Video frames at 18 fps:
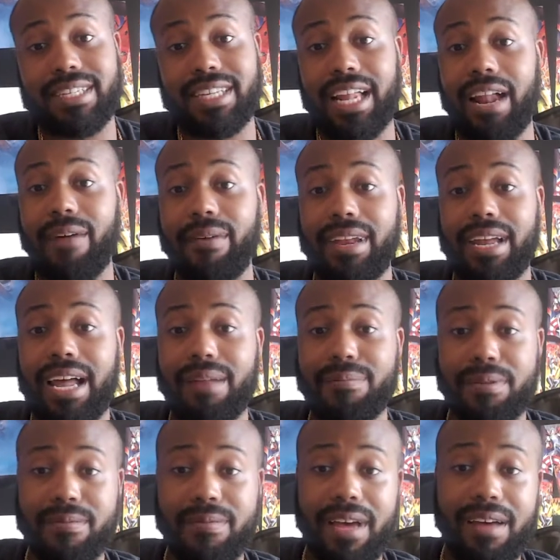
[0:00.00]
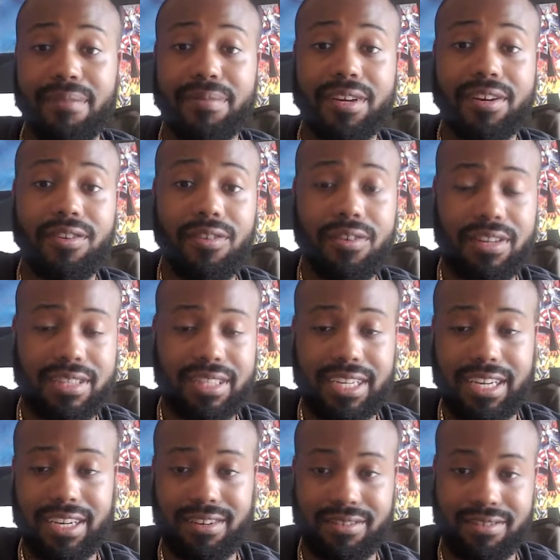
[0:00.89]
a lot of people haven't been going to
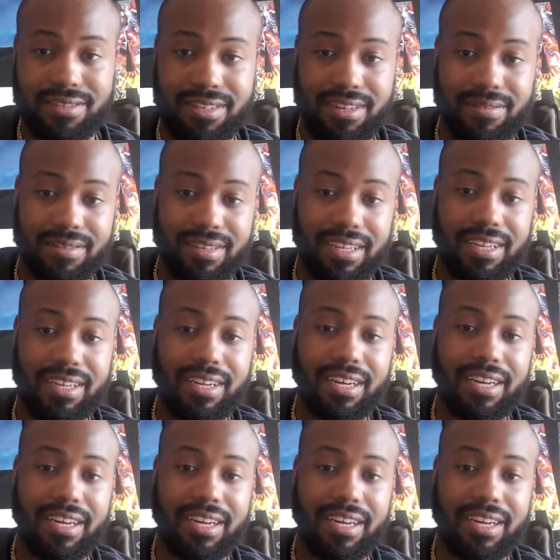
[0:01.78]
theaters and everything,